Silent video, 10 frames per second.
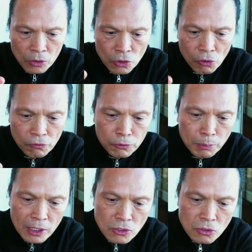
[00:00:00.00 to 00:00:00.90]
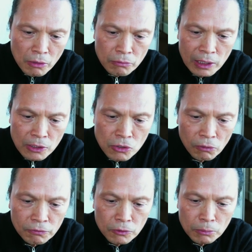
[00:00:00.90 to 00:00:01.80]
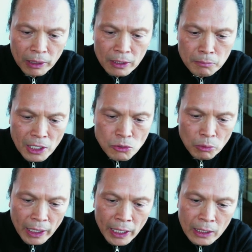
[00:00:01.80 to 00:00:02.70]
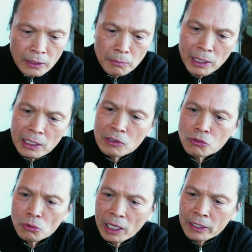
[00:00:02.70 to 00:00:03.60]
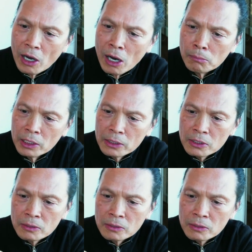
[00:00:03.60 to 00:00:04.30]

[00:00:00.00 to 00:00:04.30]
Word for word: tofu, but it's not really tofu, but they mix with egg, they make it into like an omelette.